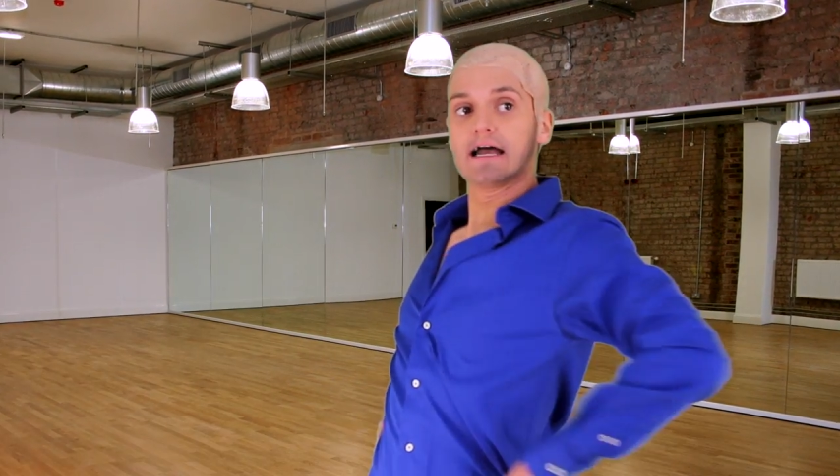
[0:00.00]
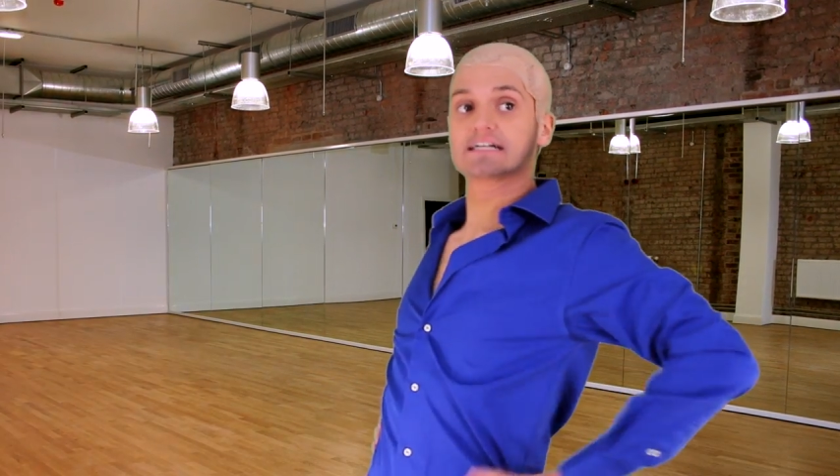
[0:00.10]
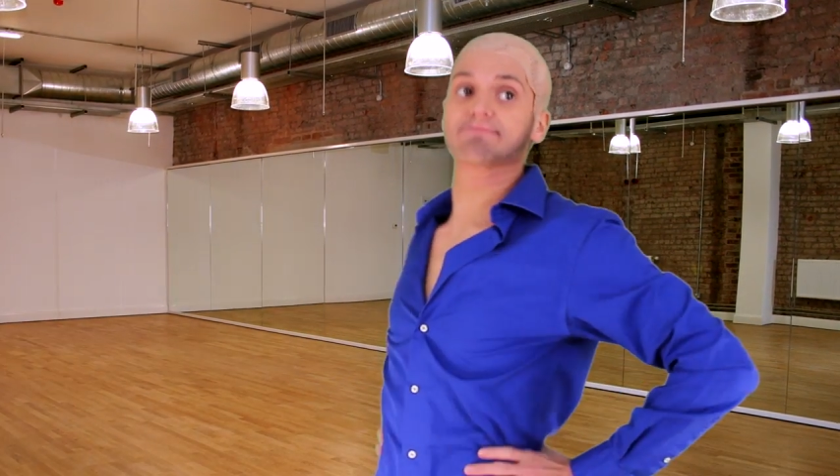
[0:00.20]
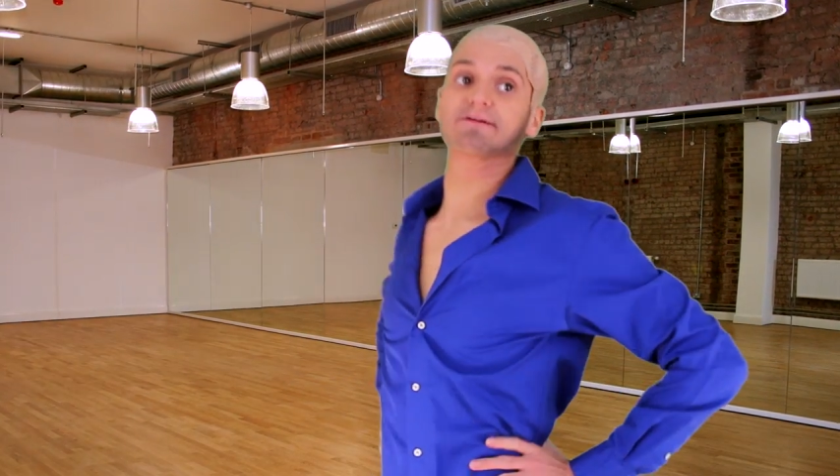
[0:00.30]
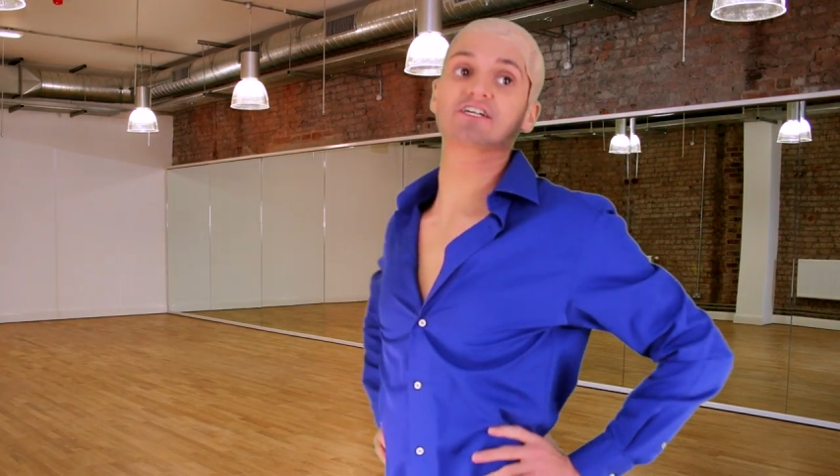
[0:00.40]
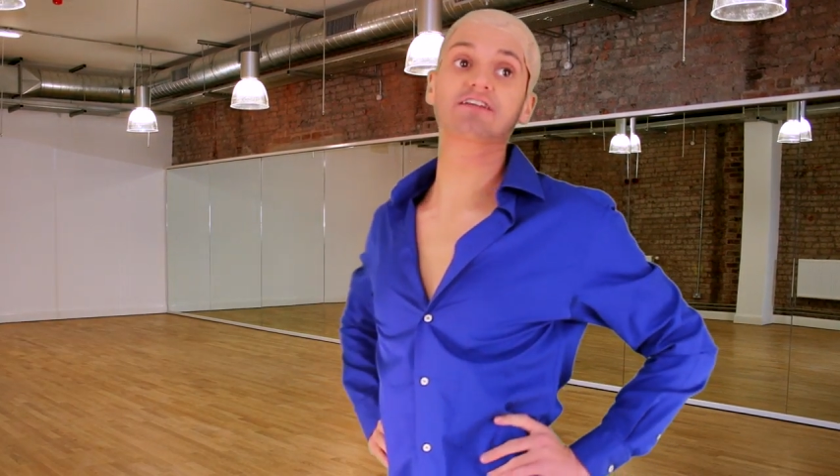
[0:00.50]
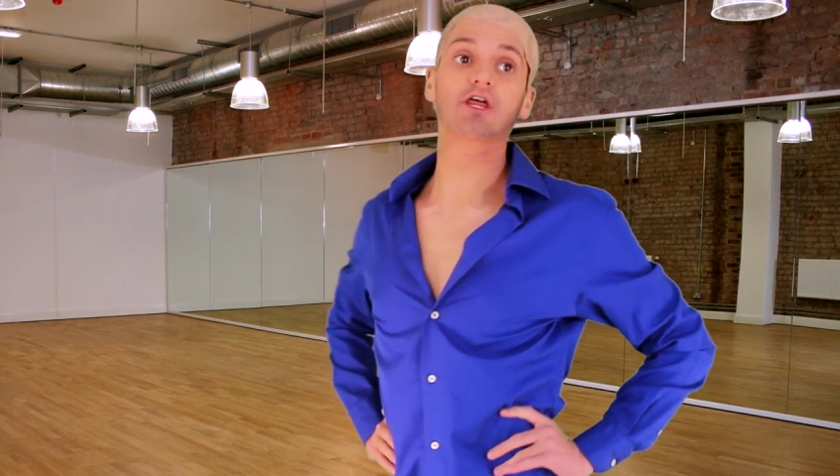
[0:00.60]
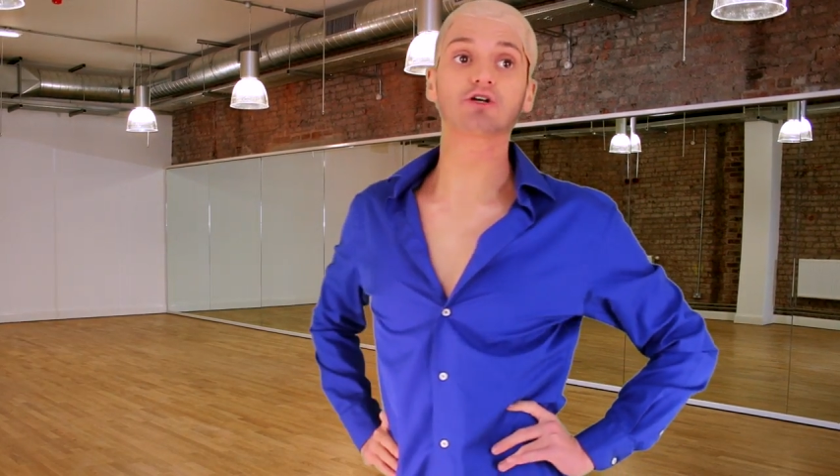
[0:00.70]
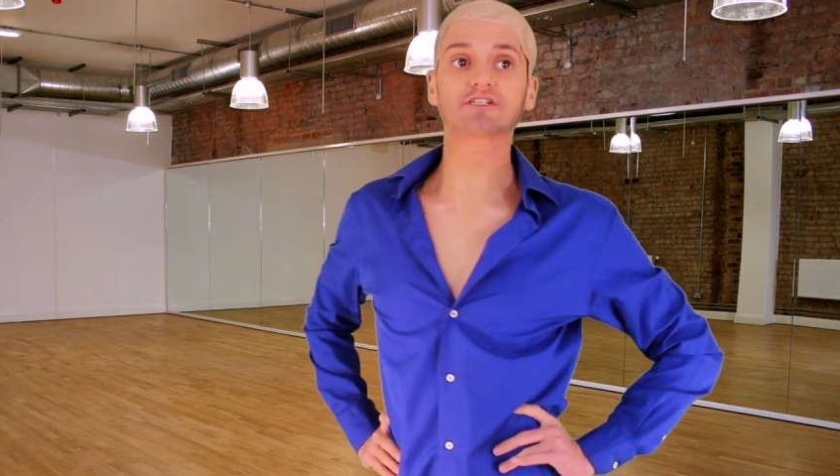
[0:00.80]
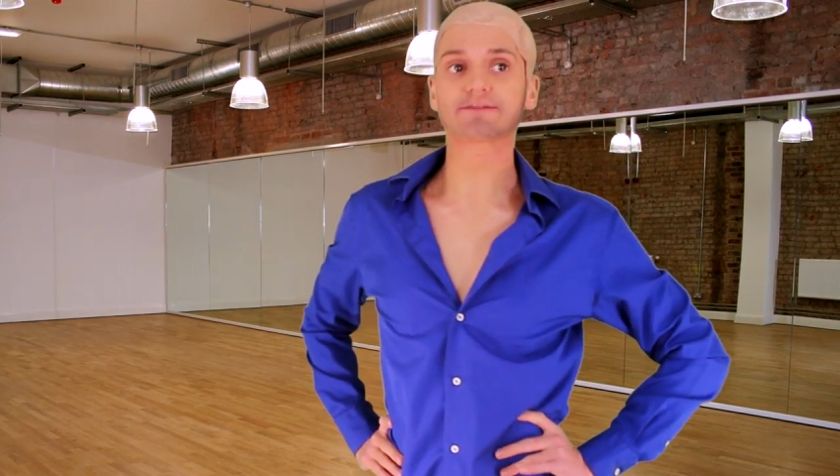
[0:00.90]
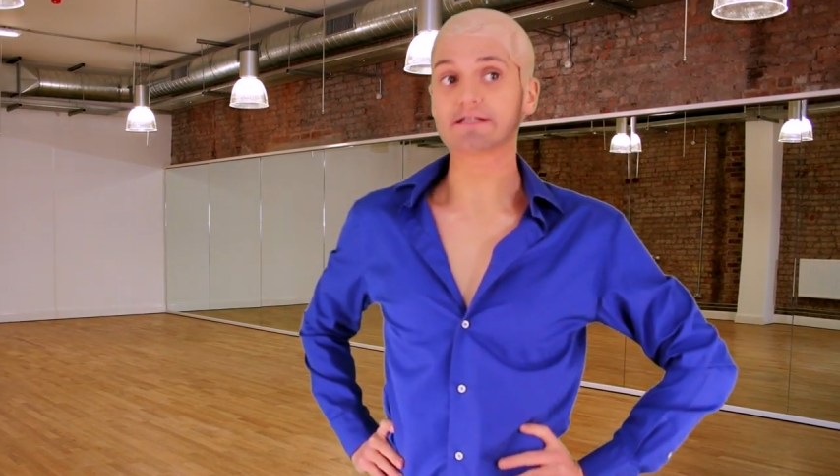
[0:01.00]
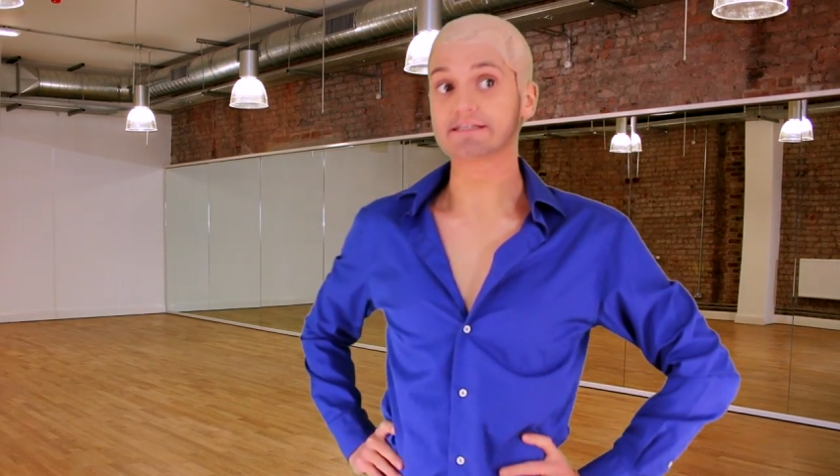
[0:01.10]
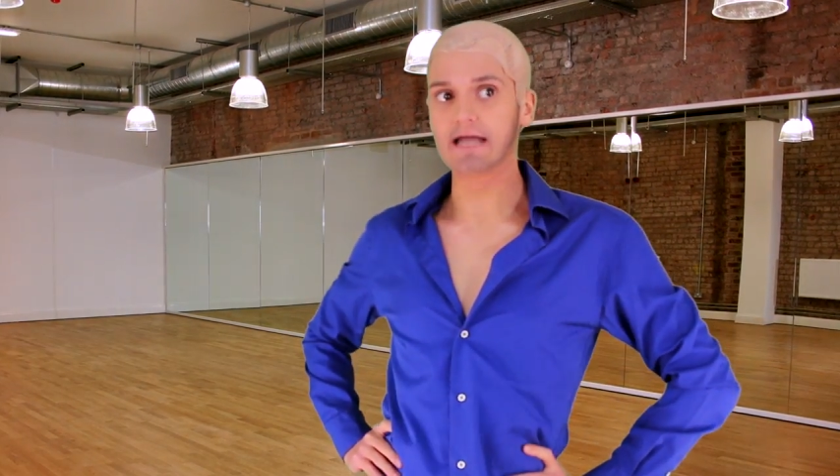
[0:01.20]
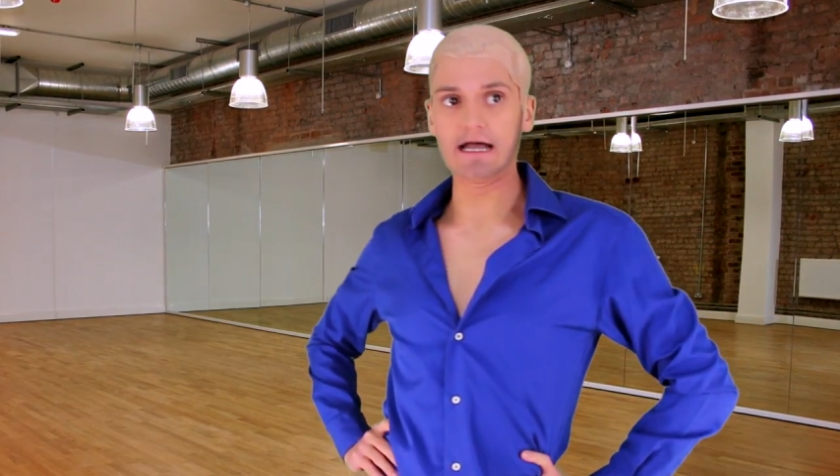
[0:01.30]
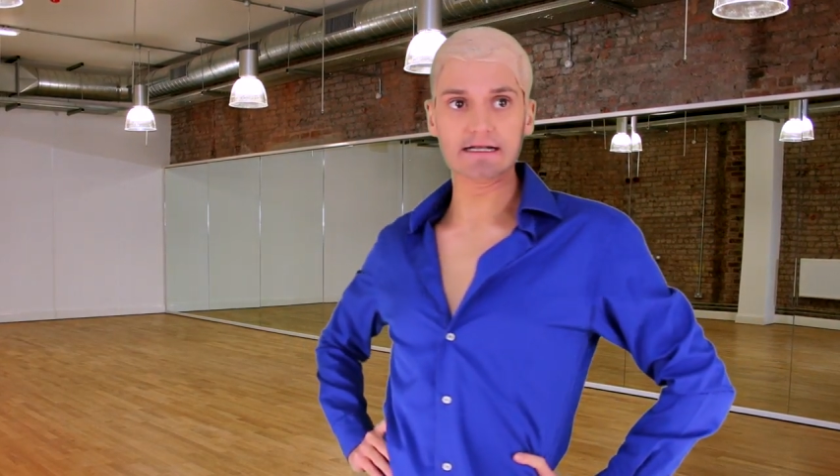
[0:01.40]
Especially those
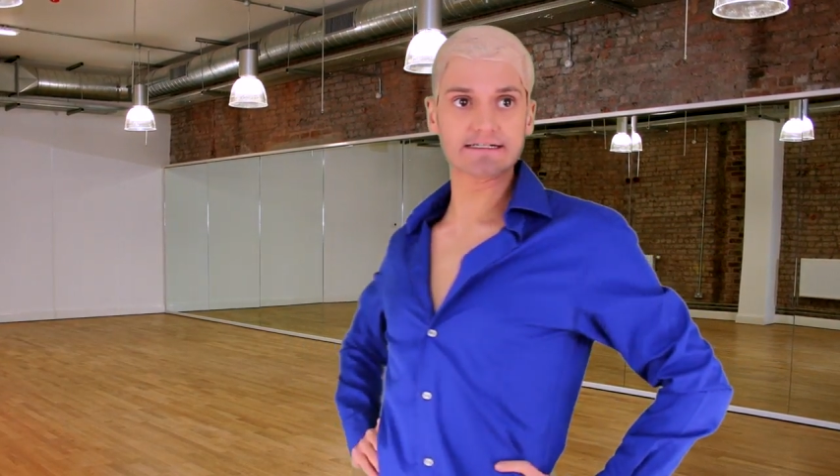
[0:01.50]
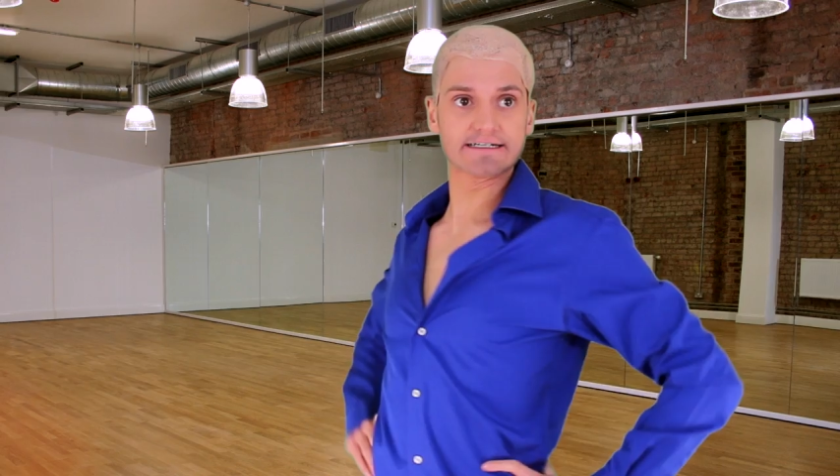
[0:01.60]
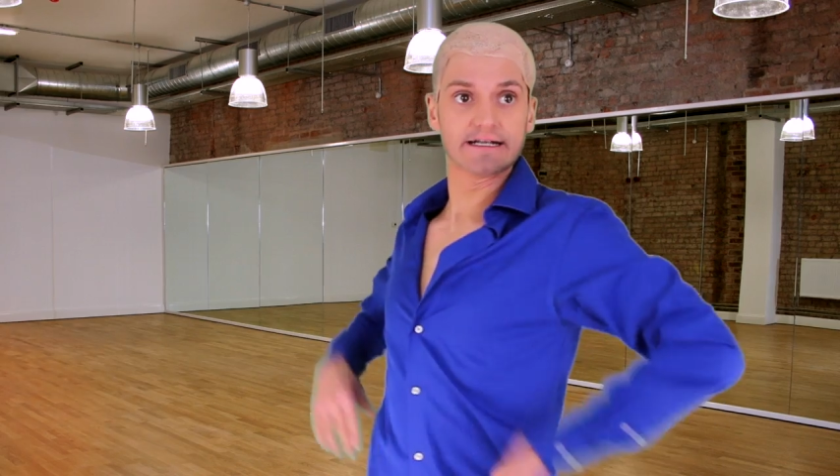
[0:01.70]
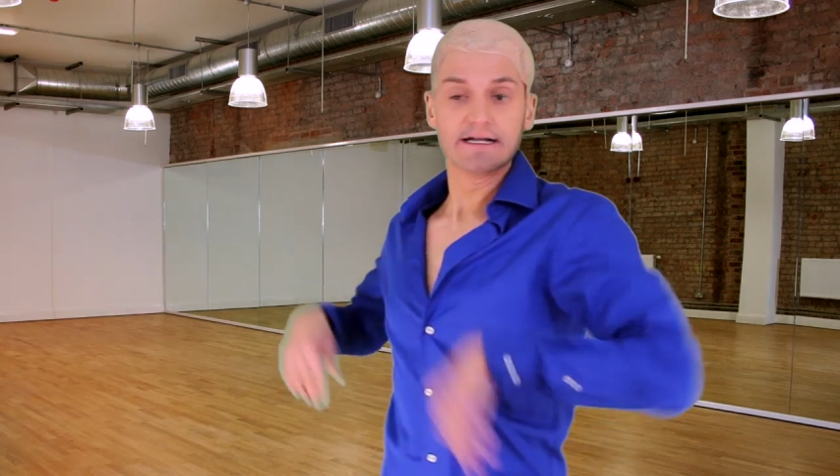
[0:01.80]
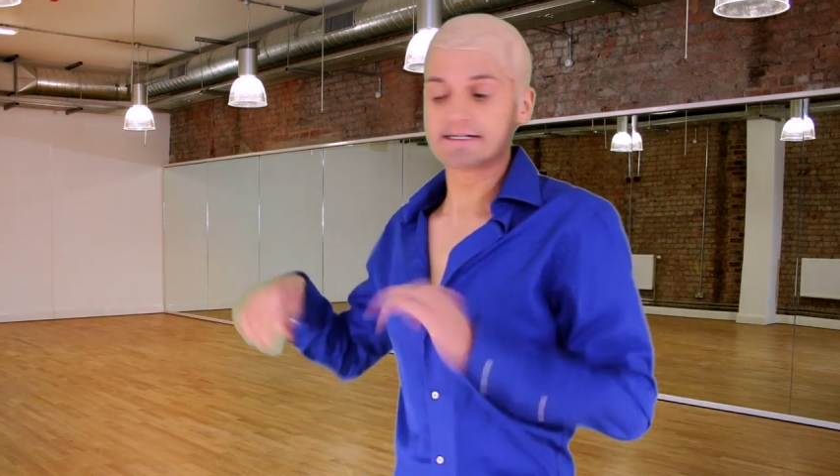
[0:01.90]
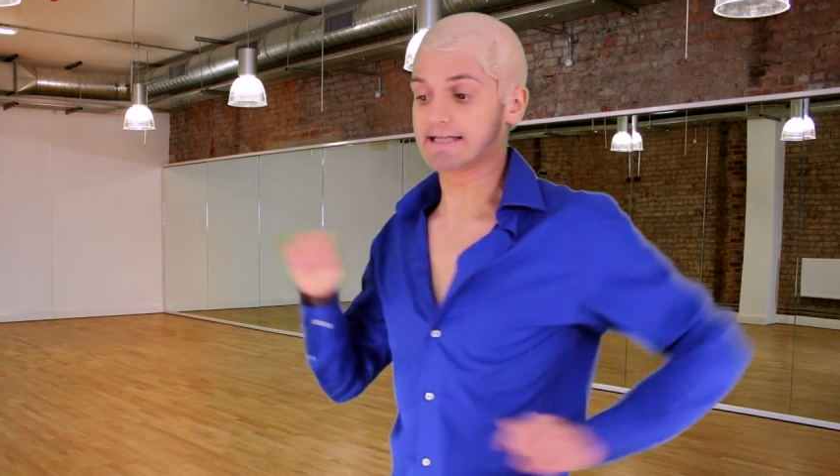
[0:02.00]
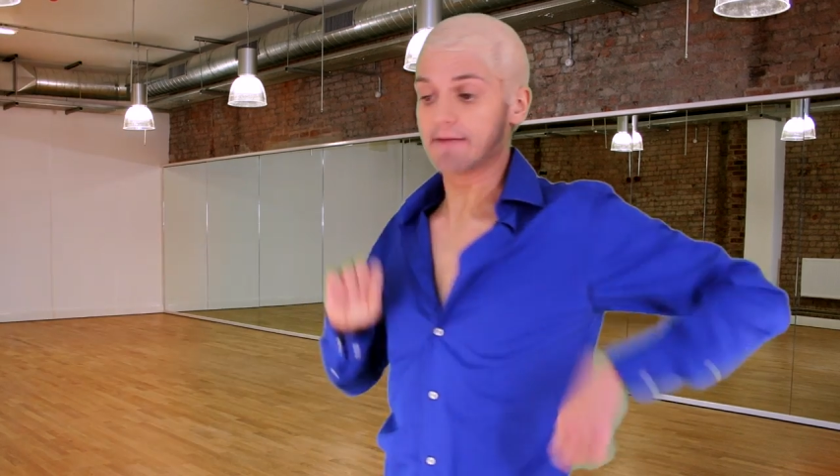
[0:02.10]
with nuts.